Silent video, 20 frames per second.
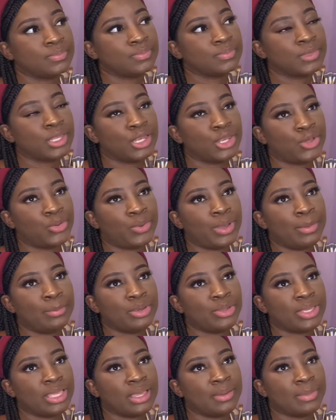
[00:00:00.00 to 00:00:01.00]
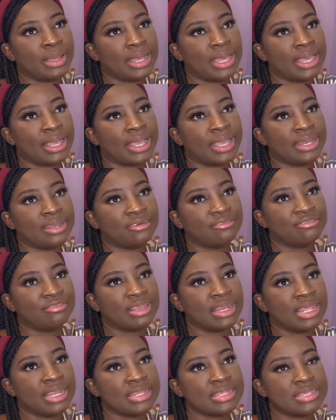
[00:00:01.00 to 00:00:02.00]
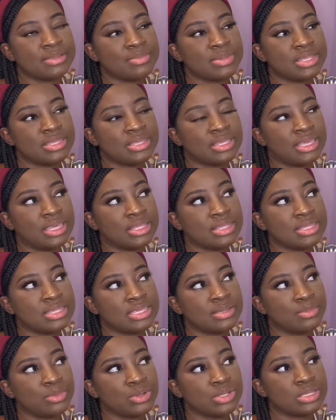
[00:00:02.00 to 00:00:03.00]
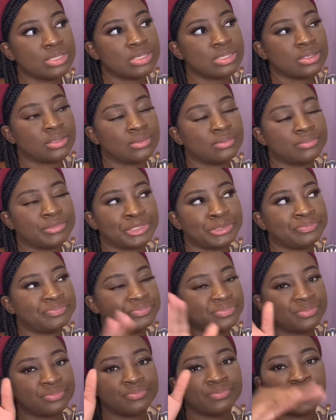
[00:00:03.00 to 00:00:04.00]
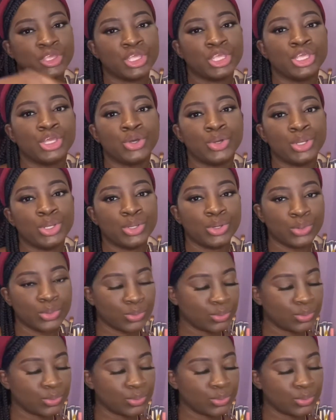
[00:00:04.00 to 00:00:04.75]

Now I'm looking back, I kind of feel a little bit guilty, but YOLO,